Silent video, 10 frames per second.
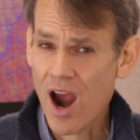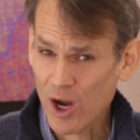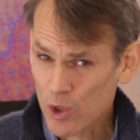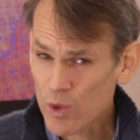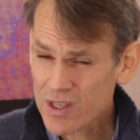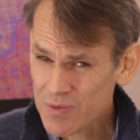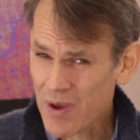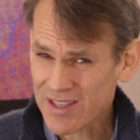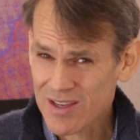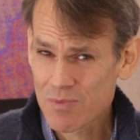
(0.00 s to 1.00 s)
Are you
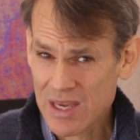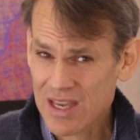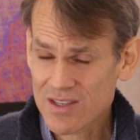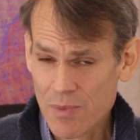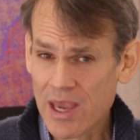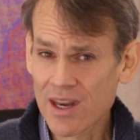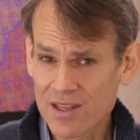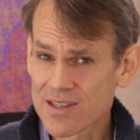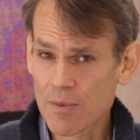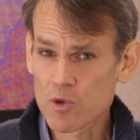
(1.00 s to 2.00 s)
expecting me to make an
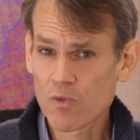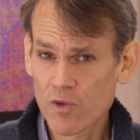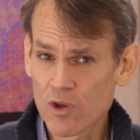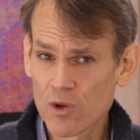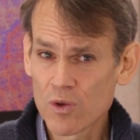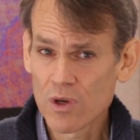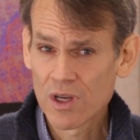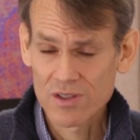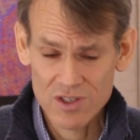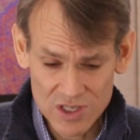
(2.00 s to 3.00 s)
exception for you,
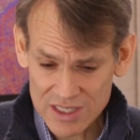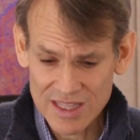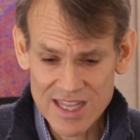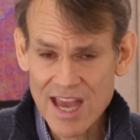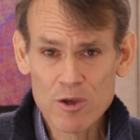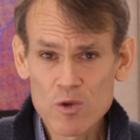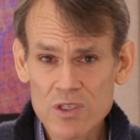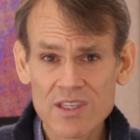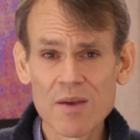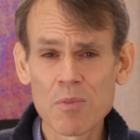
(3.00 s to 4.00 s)
to just let you
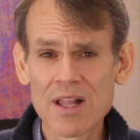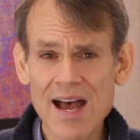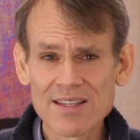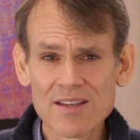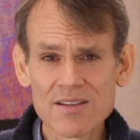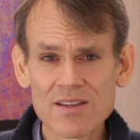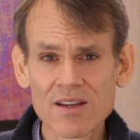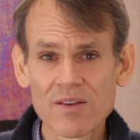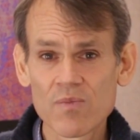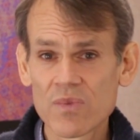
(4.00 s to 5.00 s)
skip classes?
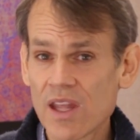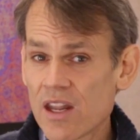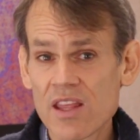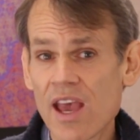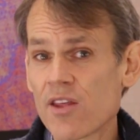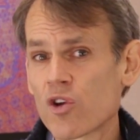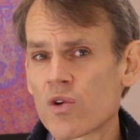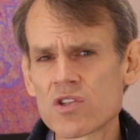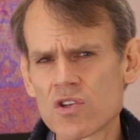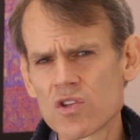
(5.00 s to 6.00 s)
None of the other
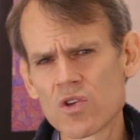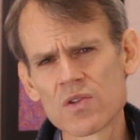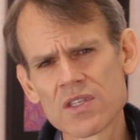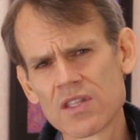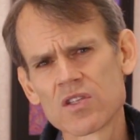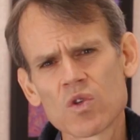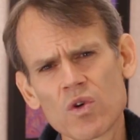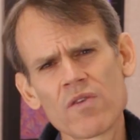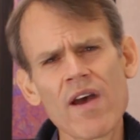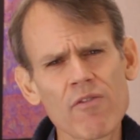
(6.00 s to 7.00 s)
Christian students in this
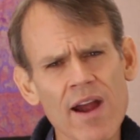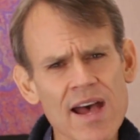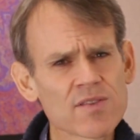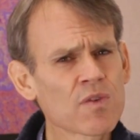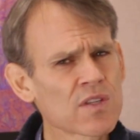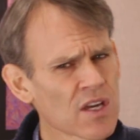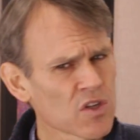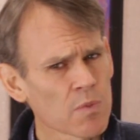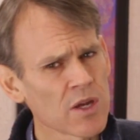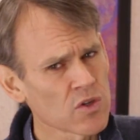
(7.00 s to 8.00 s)
school have ever asked for
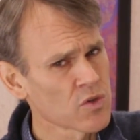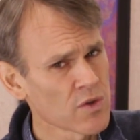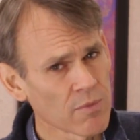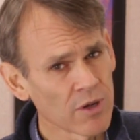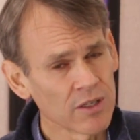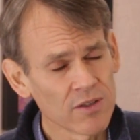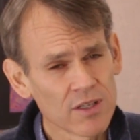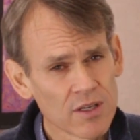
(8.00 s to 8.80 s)
such special treatment.